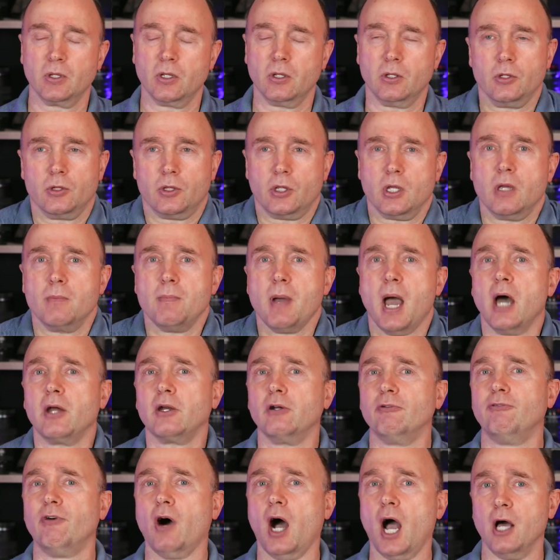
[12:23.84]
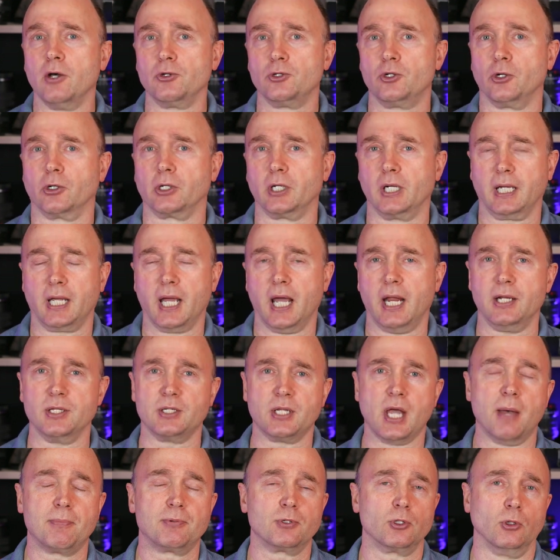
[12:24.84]
the amount of files you're going to get is
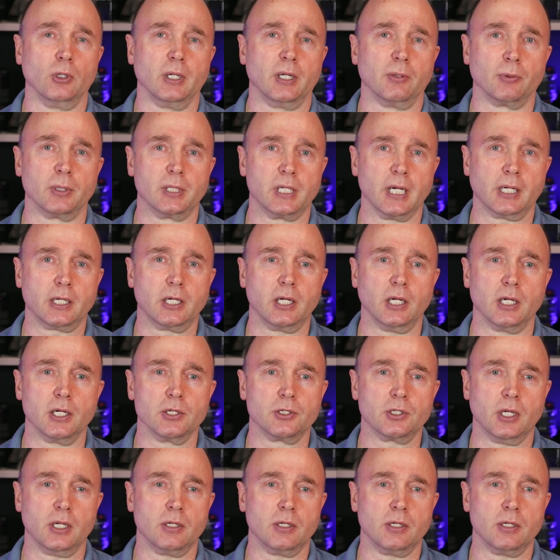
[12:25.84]
absolutely ridiculous.